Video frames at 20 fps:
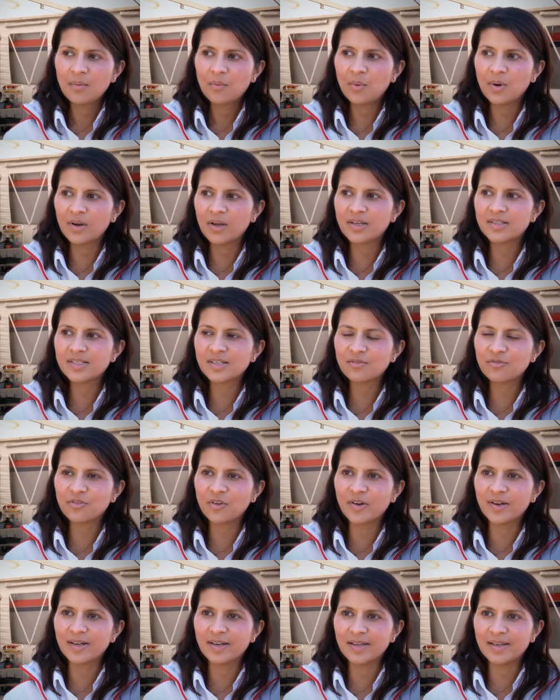When I did
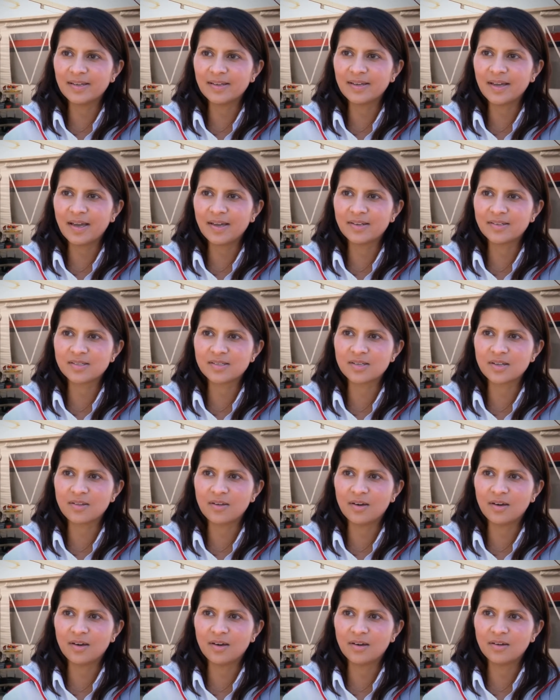finally get into
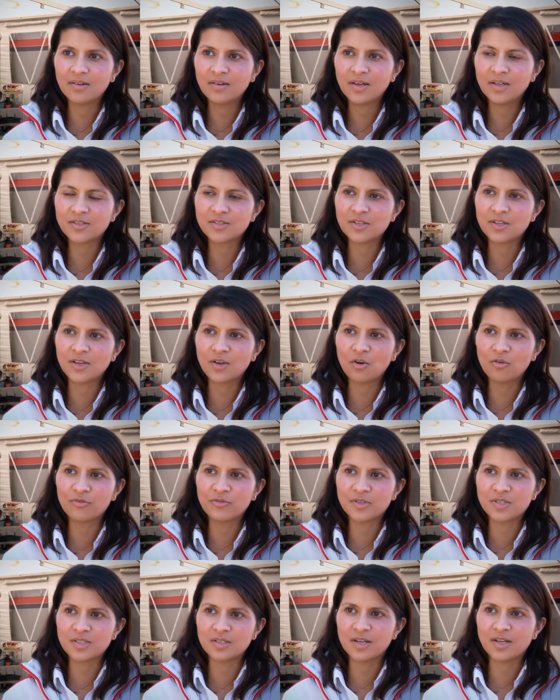the, into the
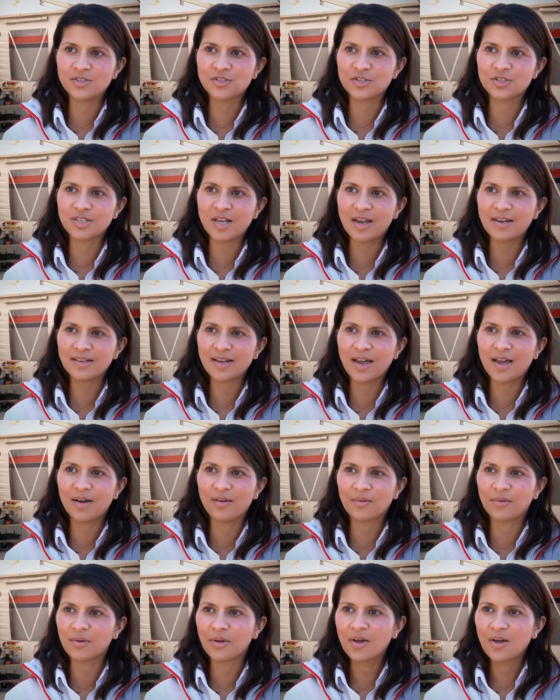office and I just sat
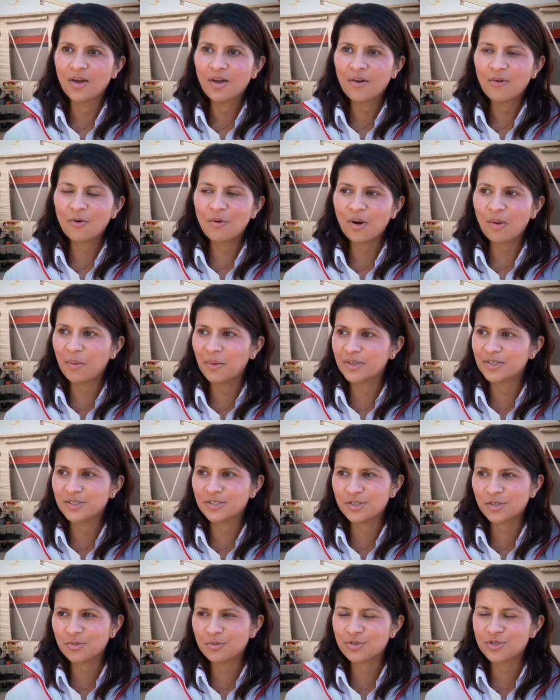down, all I wanted
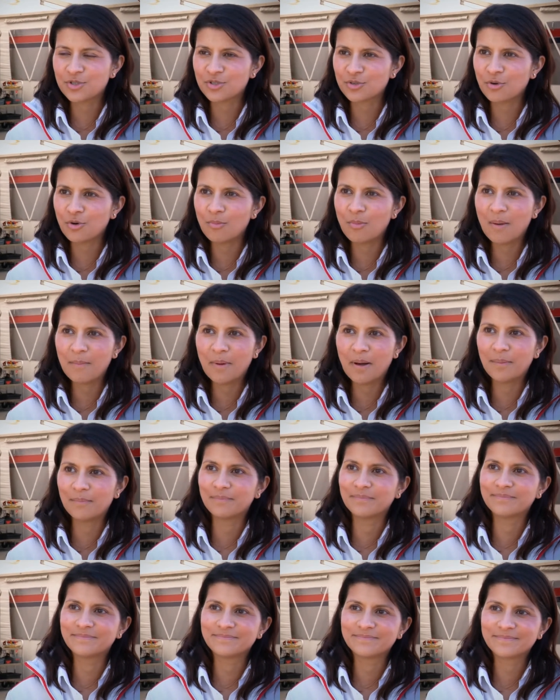to do was just call my mum